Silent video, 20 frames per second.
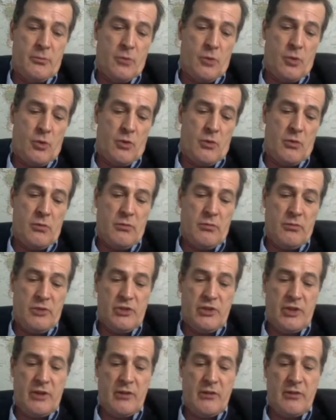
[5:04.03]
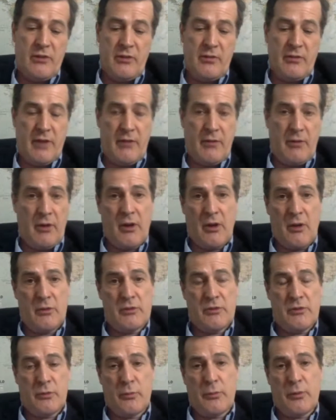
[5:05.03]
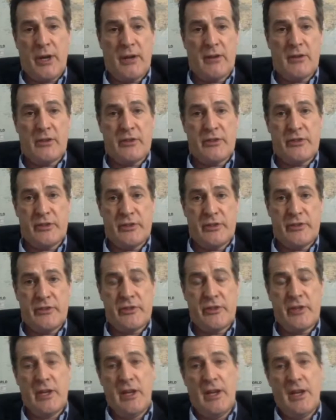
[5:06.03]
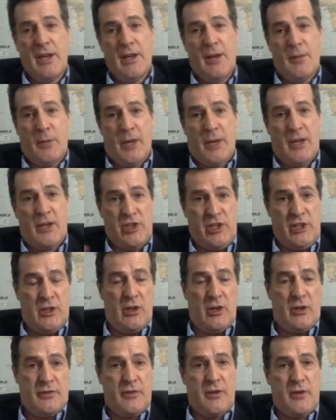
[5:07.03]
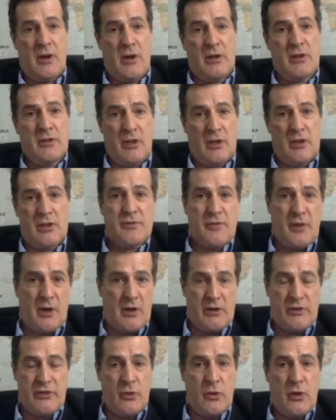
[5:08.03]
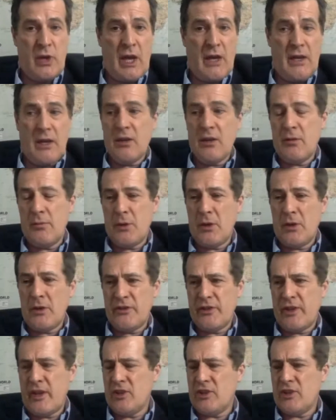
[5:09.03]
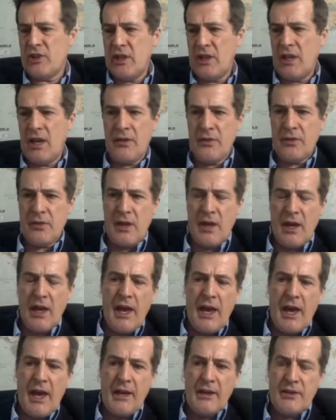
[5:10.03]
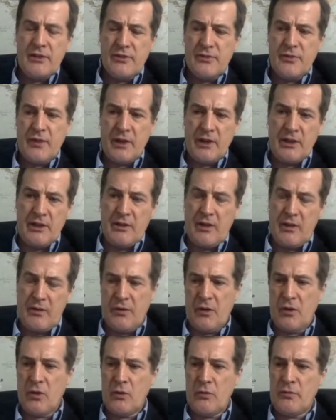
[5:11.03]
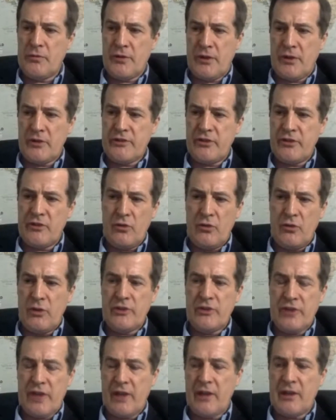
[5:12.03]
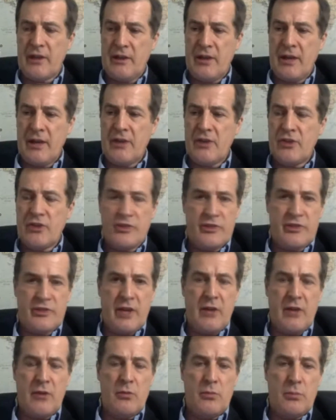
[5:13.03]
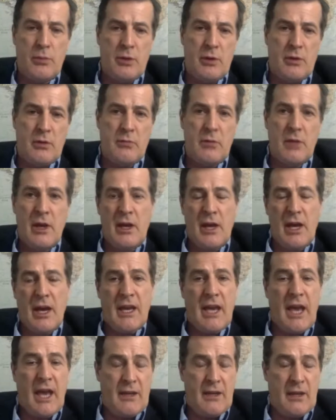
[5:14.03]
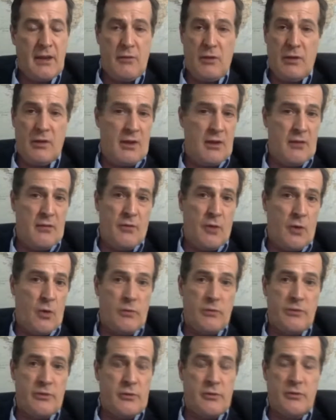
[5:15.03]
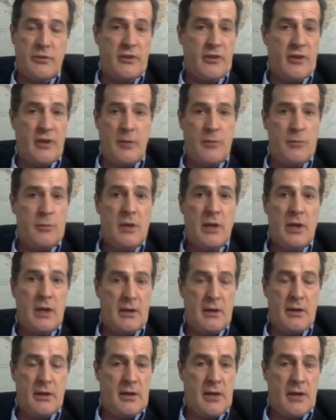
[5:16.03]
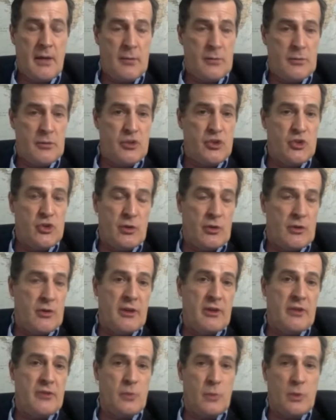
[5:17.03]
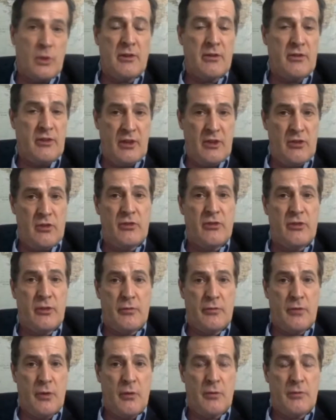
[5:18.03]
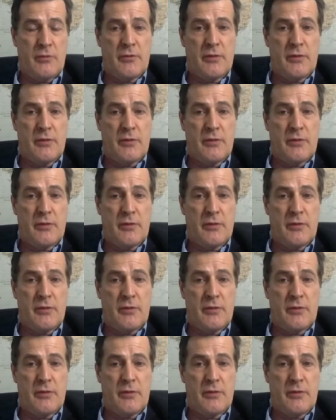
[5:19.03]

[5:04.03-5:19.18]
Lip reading: more regenerative agricultural practices, but actually not as far as organic, because actually it's fairly difficult for us to do exactly that just now. But again, everything evolves over time, and I'm sure things will continue to evolve.